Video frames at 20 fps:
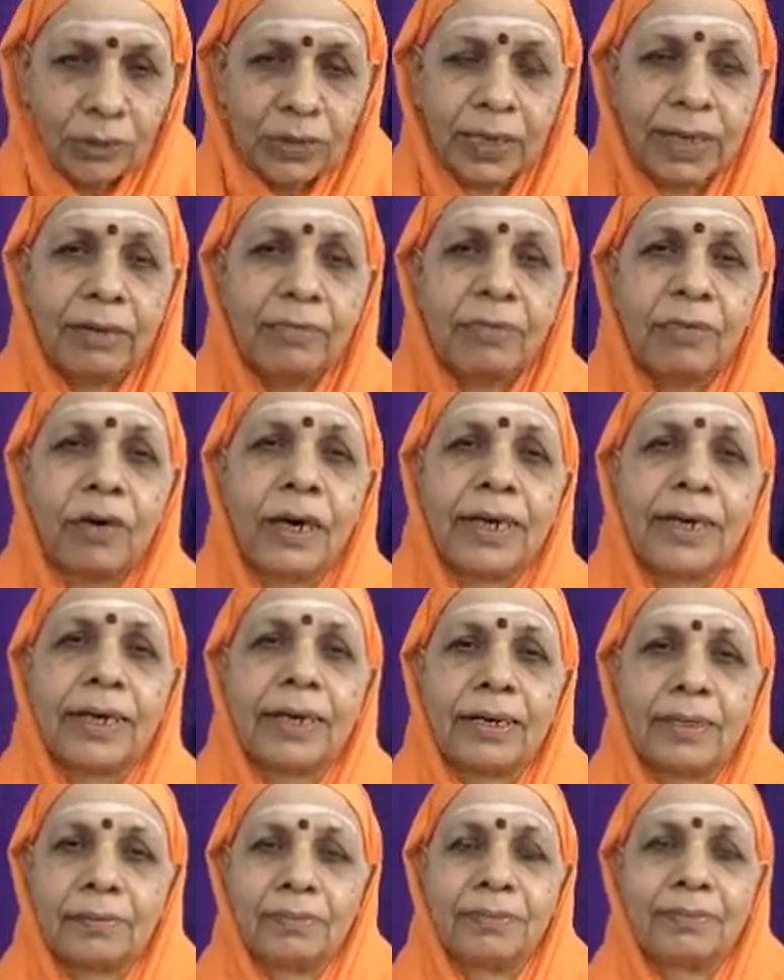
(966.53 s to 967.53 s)
same
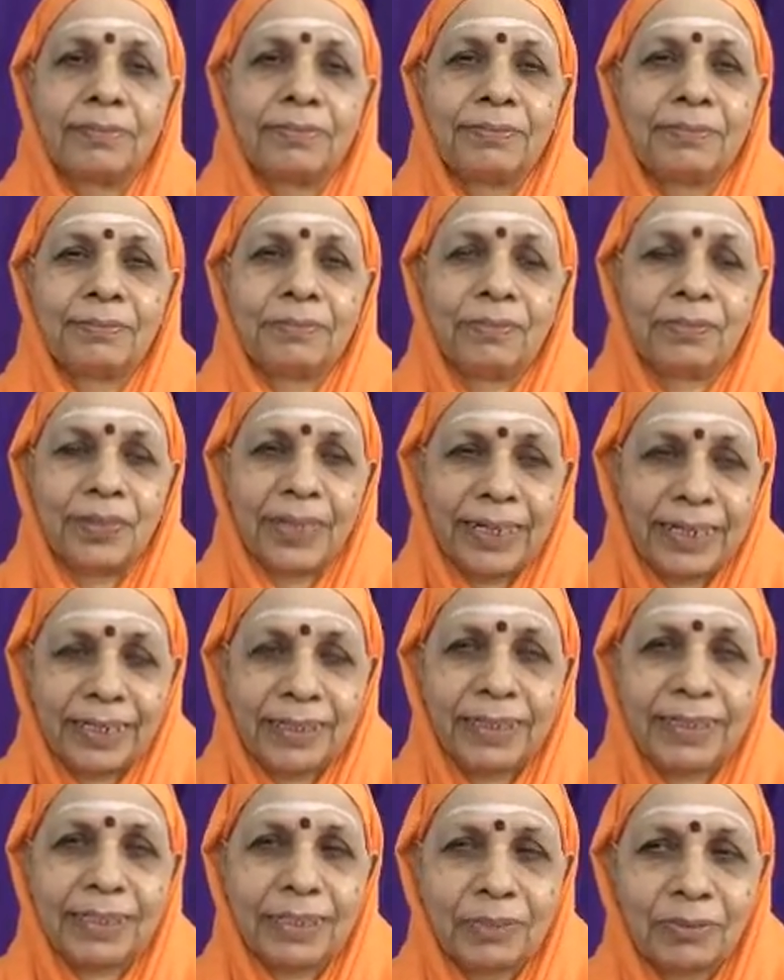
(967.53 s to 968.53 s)
water for
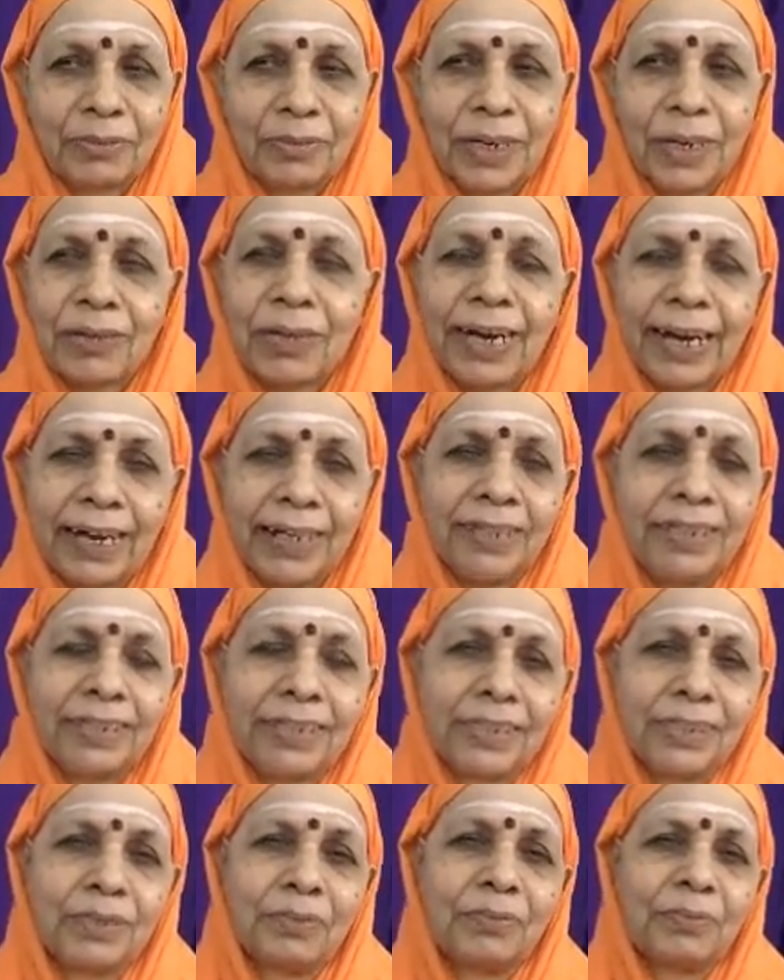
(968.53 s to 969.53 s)
us, for our
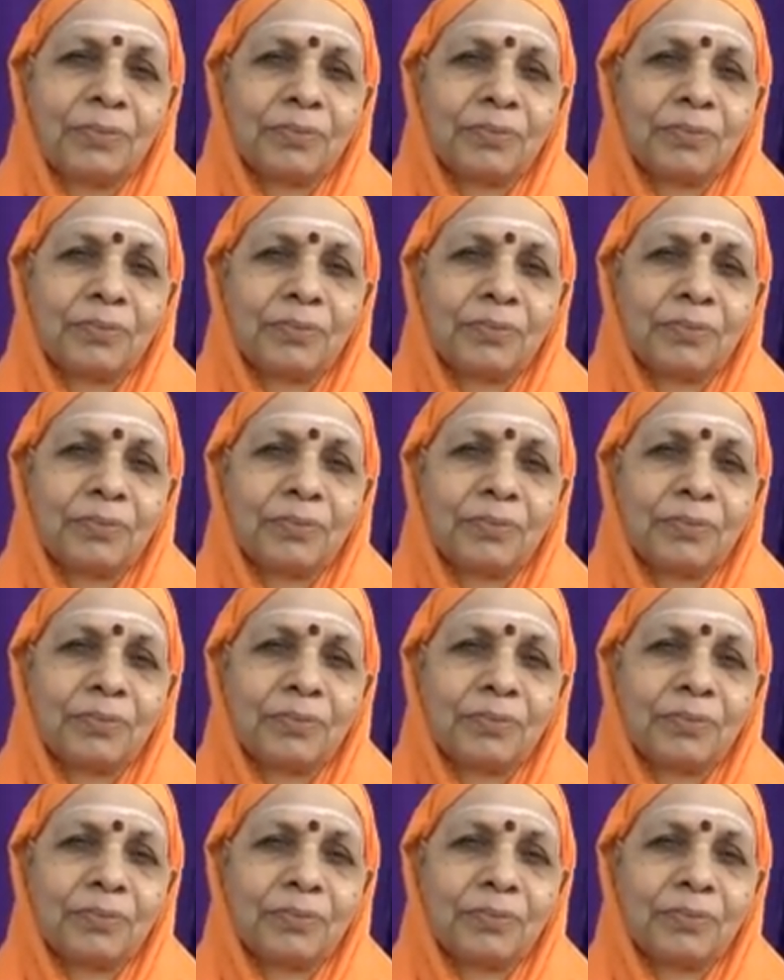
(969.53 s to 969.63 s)
eyes.